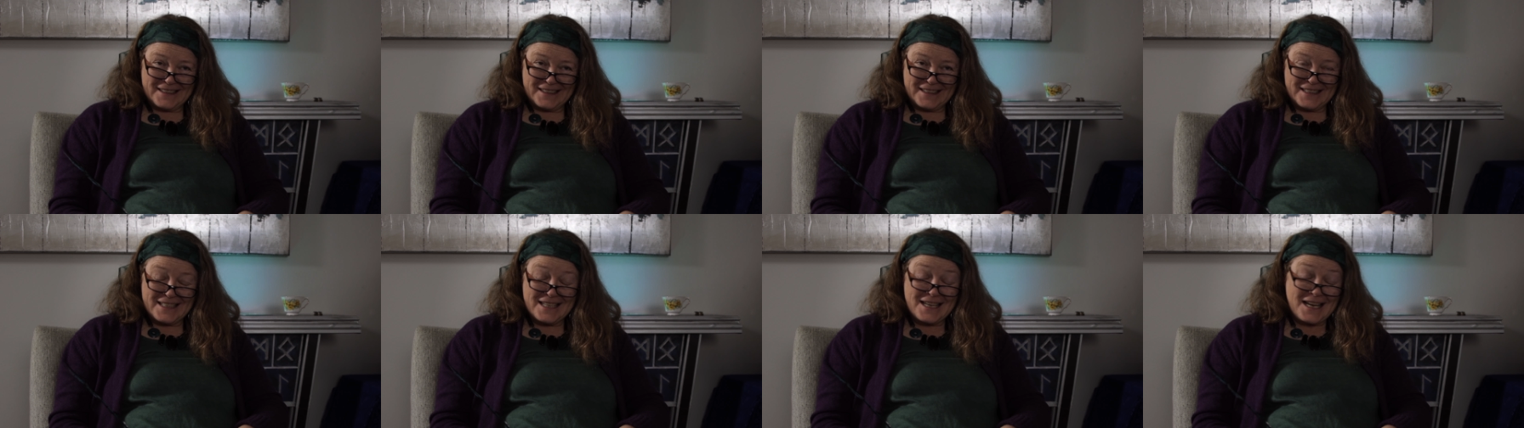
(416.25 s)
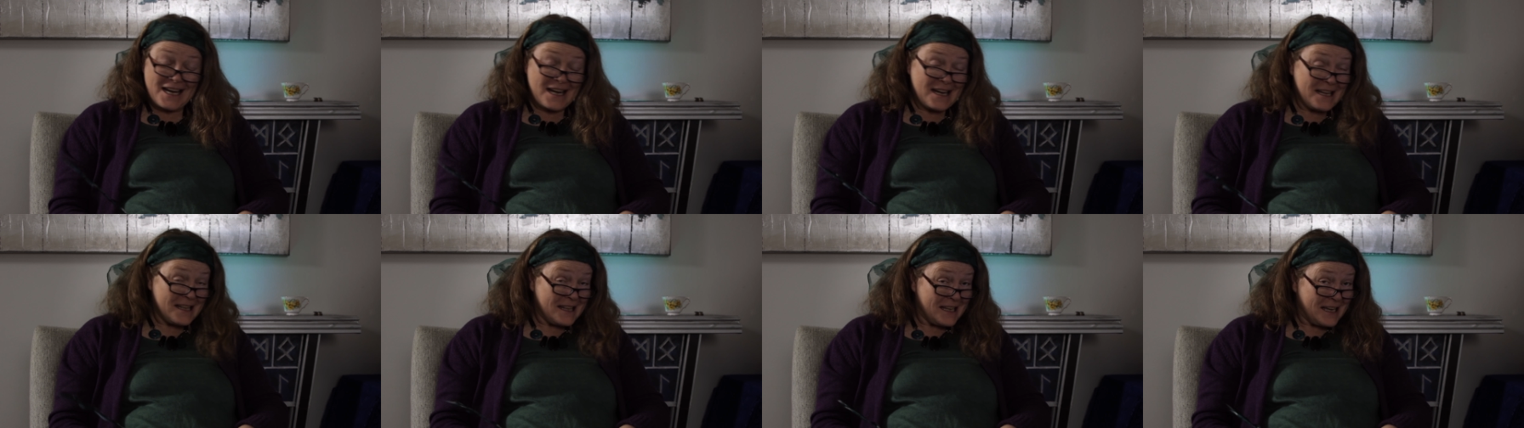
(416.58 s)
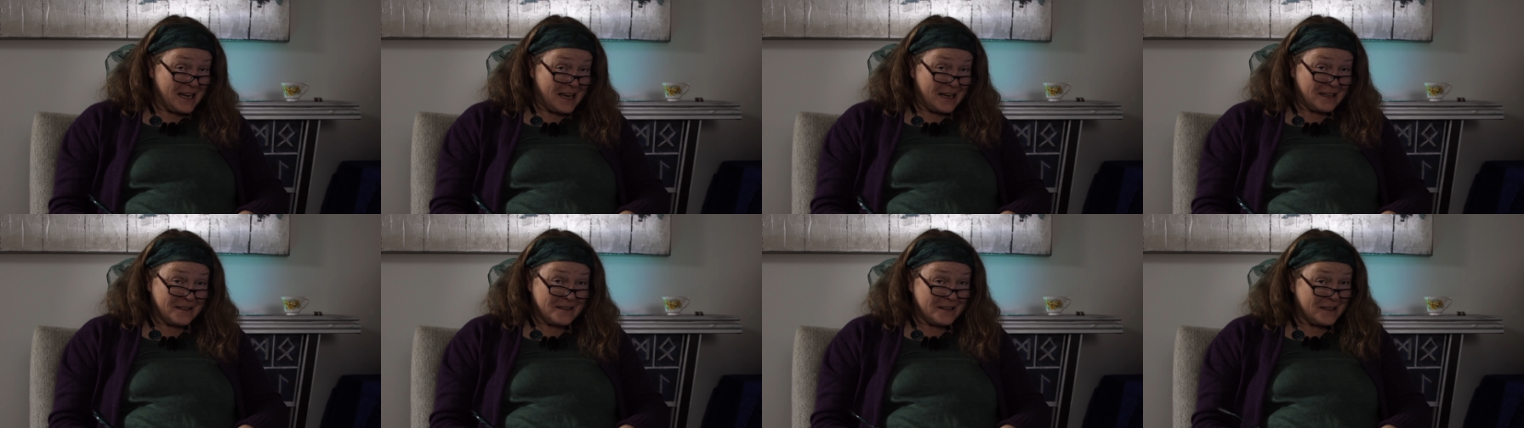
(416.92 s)
Did
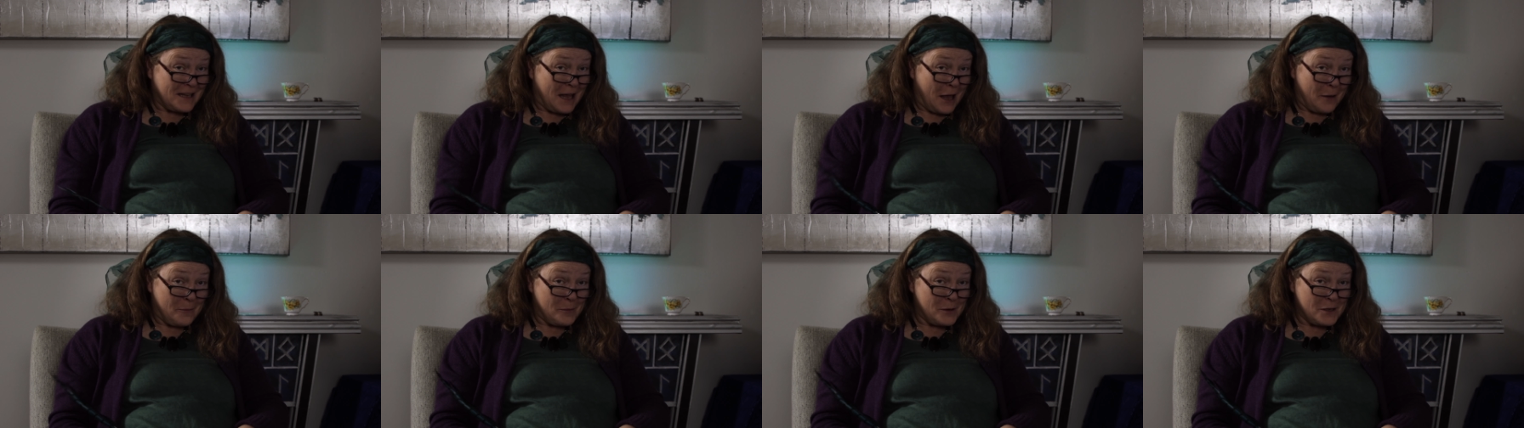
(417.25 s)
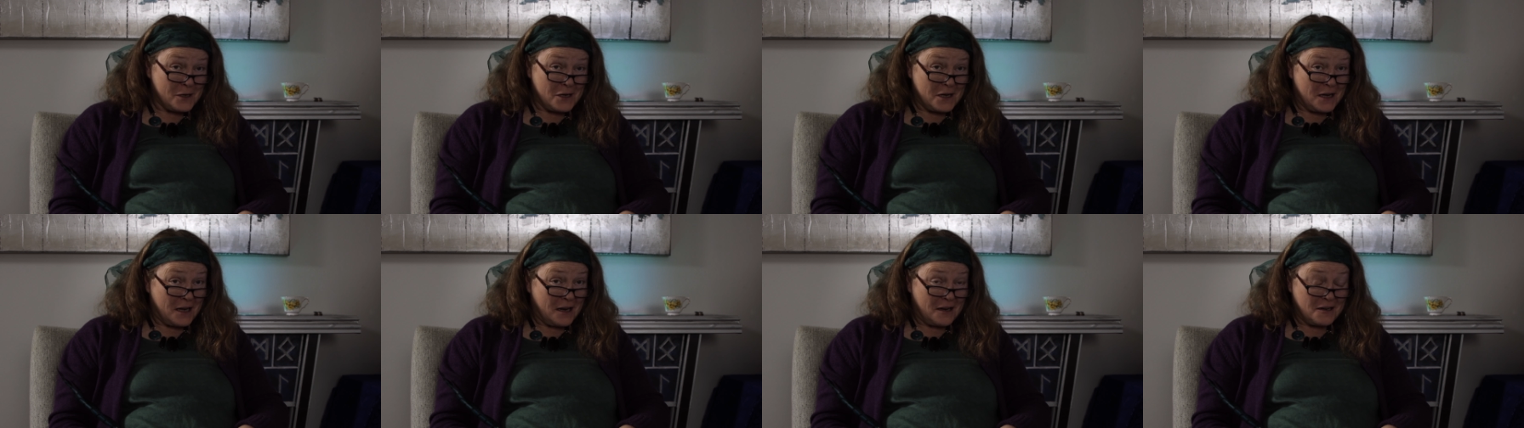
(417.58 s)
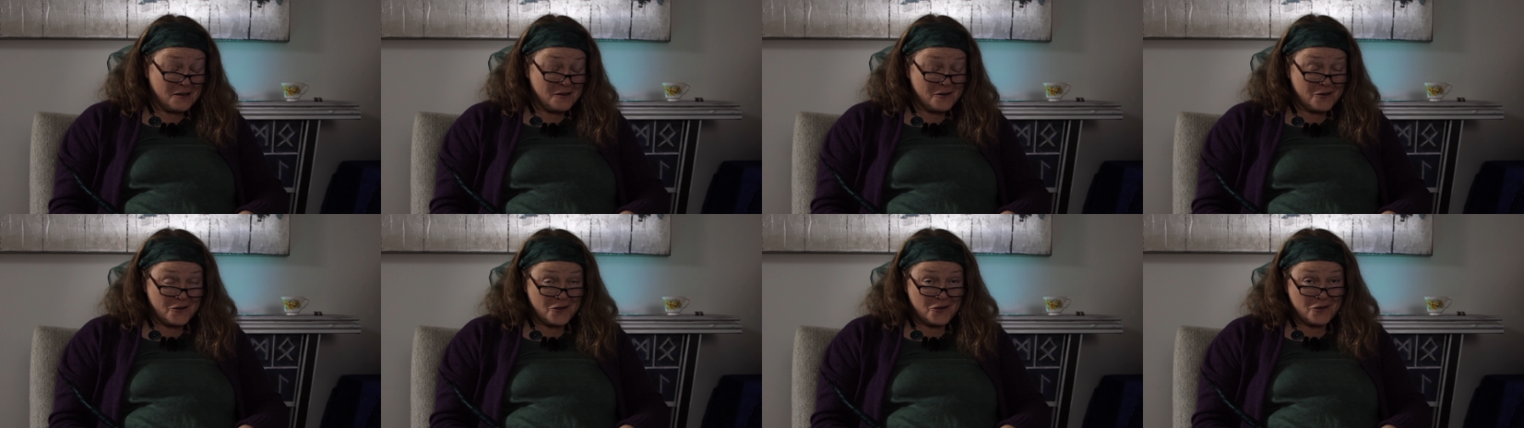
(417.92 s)
anything else happen at
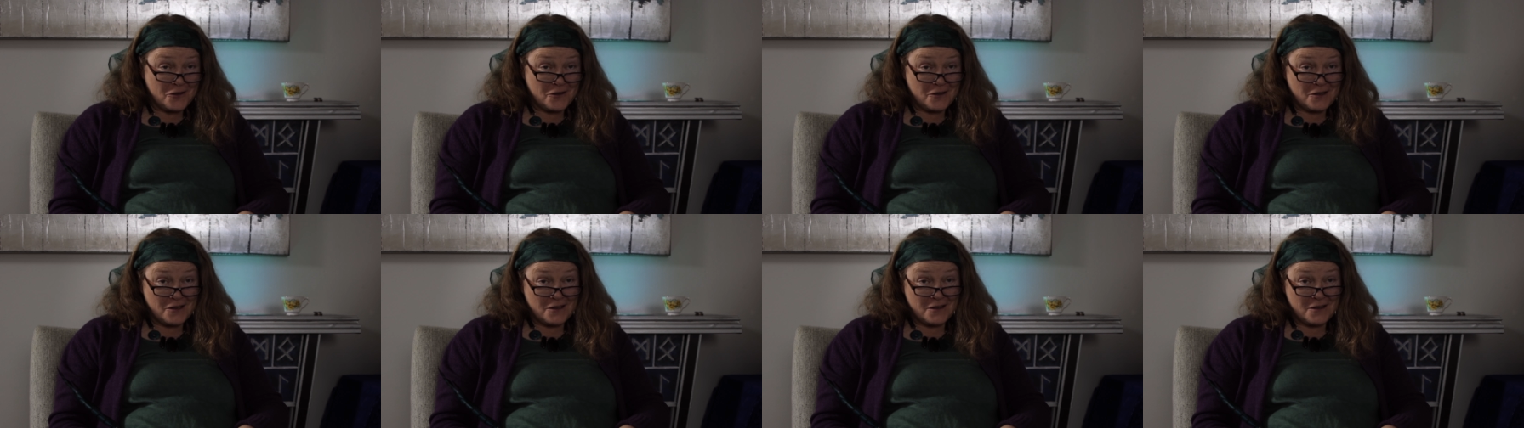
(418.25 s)
lunch?